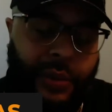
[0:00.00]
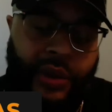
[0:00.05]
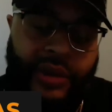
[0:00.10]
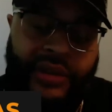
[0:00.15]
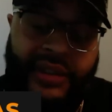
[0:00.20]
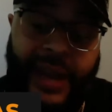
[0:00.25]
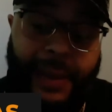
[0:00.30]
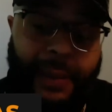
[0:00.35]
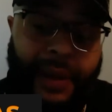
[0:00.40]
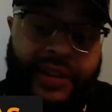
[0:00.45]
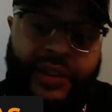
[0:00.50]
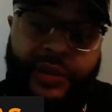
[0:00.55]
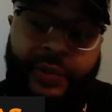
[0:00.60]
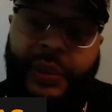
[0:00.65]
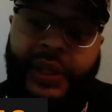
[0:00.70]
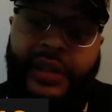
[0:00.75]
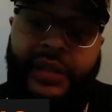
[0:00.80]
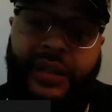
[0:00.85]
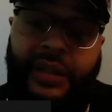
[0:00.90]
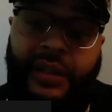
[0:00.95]
all the time, I
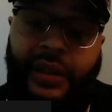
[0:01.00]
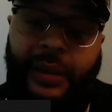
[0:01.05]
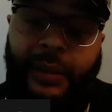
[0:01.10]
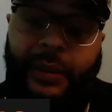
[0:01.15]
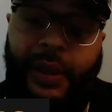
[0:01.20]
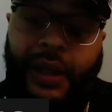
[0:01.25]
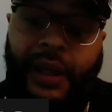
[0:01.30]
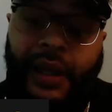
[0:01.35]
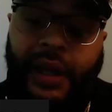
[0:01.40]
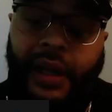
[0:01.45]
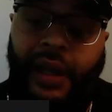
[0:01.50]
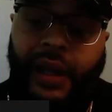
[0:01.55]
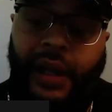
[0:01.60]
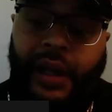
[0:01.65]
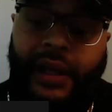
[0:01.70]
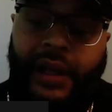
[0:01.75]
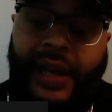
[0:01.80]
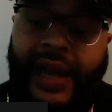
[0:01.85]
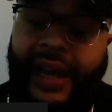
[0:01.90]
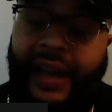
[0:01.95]
speak to them
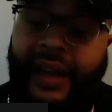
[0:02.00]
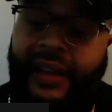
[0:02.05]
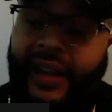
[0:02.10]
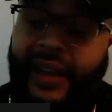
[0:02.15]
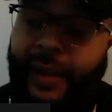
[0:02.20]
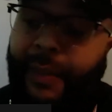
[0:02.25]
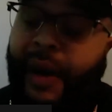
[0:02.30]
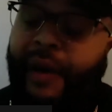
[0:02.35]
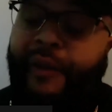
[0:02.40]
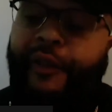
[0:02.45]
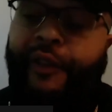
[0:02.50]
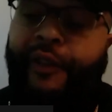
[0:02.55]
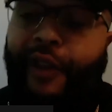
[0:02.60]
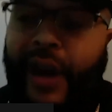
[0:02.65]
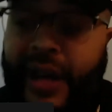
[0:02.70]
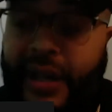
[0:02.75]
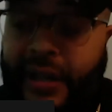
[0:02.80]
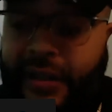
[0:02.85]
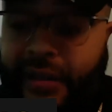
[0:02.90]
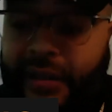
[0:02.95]
like they're my
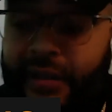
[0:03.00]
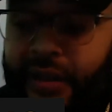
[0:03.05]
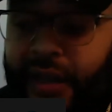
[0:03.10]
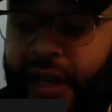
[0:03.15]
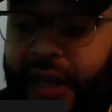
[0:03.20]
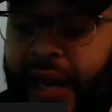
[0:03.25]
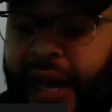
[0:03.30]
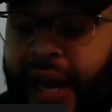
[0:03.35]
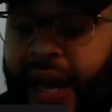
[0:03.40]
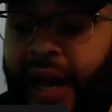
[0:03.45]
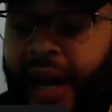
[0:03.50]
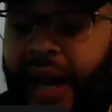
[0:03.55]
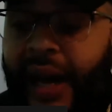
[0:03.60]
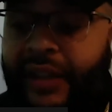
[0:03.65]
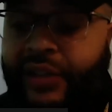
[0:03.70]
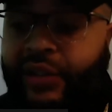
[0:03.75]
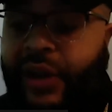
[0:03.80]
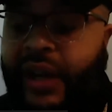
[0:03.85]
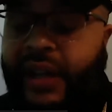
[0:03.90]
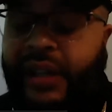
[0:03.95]
friends. And I
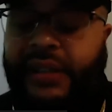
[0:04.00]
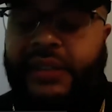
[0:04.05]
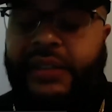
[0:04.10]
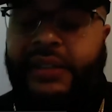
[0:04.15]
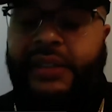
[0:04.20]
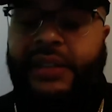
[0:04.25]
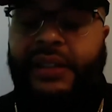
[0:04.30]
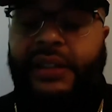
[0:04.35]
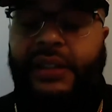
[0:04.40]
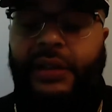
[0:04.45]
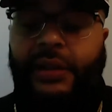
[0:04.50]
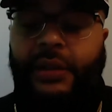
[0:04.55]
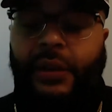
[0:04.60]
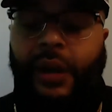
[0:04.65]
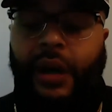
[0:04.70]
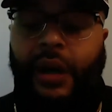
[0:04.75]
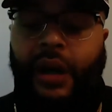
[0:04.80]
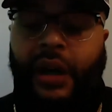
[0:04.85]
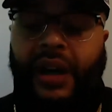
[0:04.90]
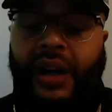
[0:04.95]
try to instill
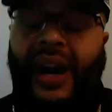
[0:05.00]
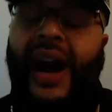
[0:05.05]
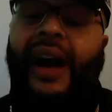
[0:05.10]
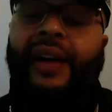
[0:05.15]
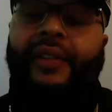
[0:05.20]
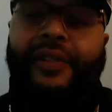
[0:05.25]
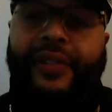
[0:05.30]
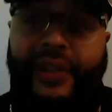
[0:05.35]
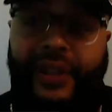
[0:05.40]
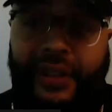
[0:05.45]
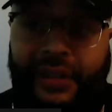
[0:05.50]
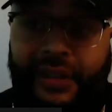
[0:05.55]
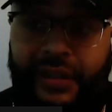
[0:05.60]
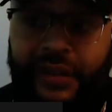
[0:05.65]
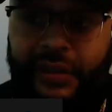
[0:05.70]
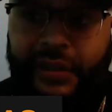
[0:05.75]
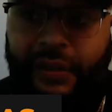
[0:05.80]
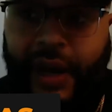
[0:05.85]
confidence,